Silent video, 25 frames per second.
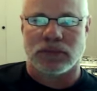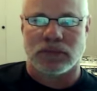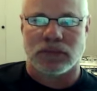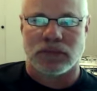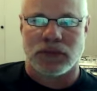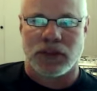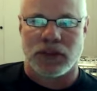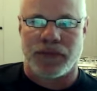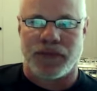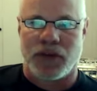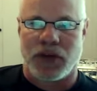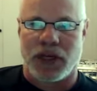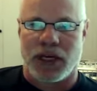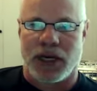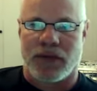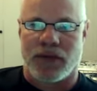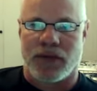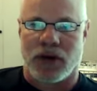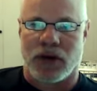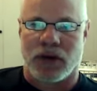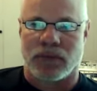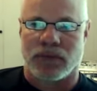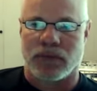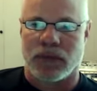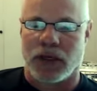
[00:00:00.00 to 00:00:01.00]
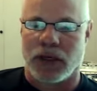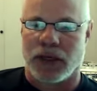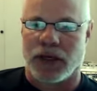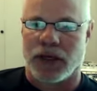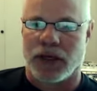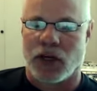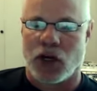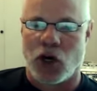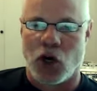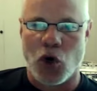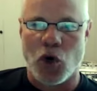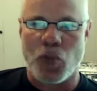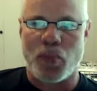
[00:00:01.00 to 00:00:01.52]
if you have an
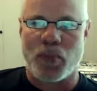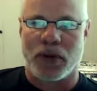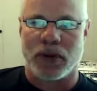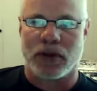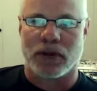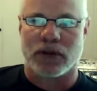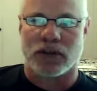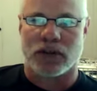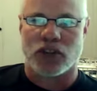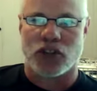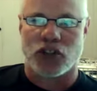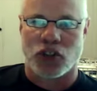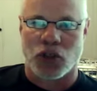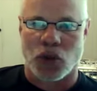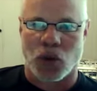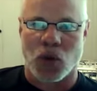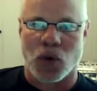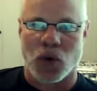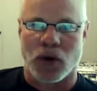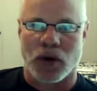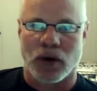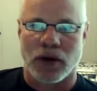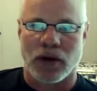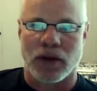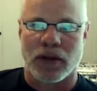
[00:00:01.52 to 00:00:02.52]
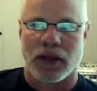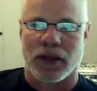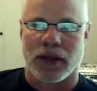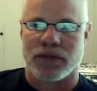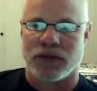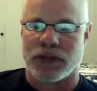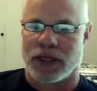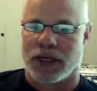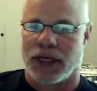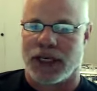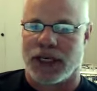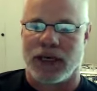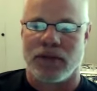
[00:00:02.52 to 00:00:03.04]
open store that's
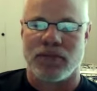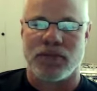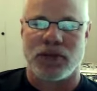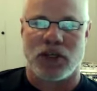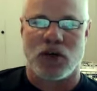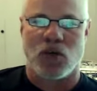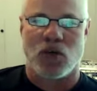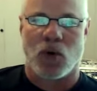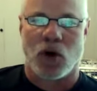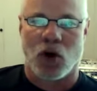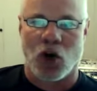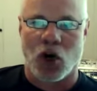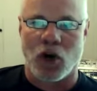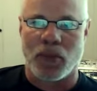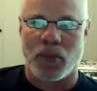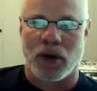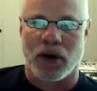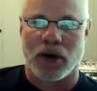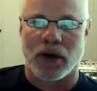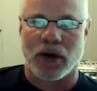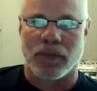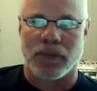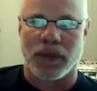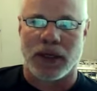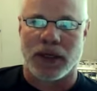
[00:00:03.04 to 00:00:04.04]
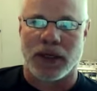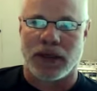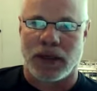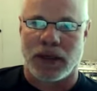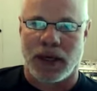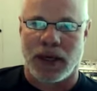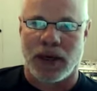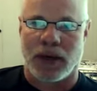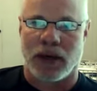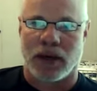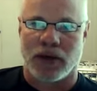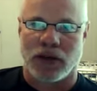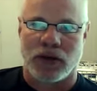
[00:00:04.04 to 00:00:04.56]
an empty Walmart, then
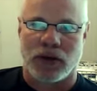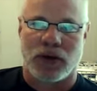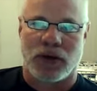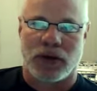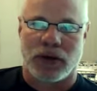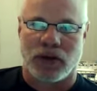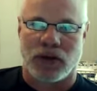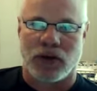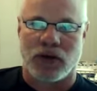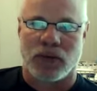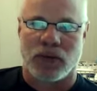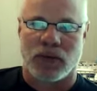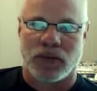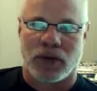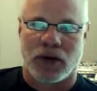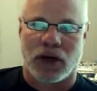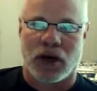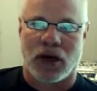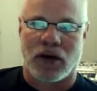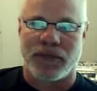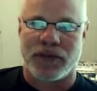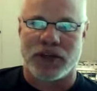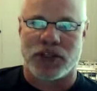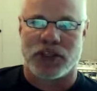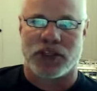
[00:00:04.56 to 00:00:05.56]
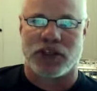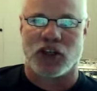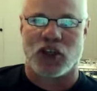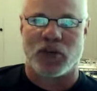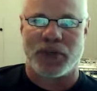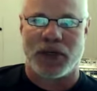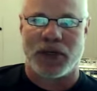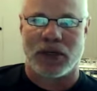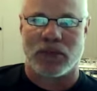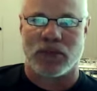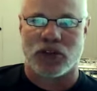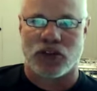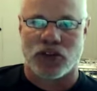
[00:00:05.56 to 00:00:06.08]
yeah, you're obviously going to be
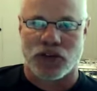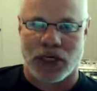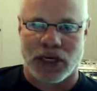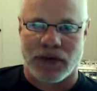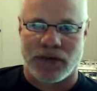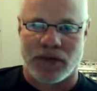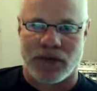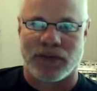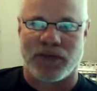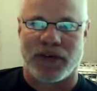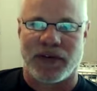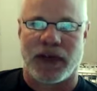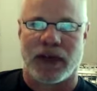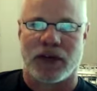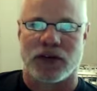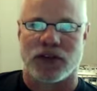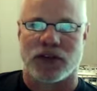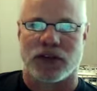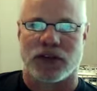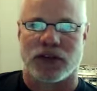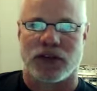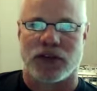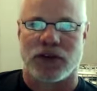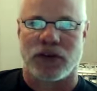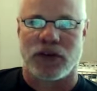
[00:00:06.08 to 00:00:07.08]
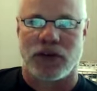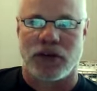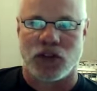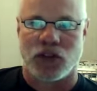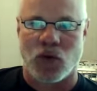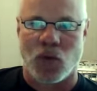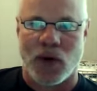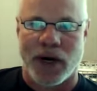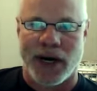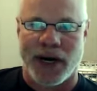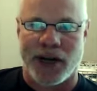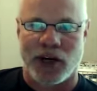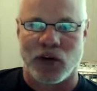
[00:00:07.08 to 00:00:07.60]
able to travel faster, use a
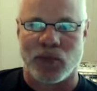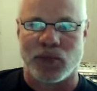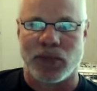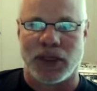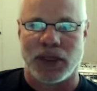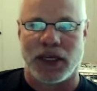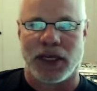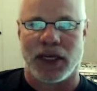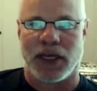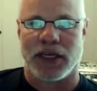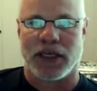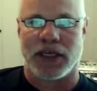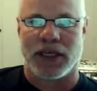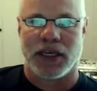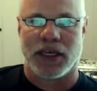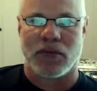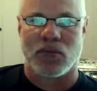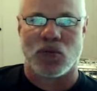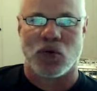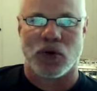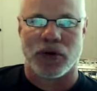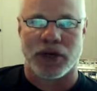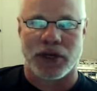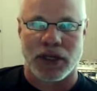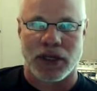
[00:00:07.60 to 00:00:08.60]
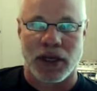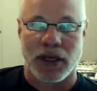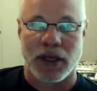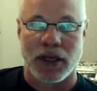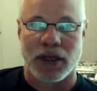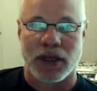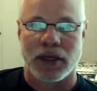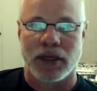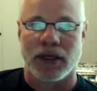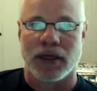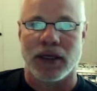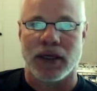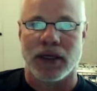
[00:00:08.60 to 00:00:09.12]
wider blade, and get more done.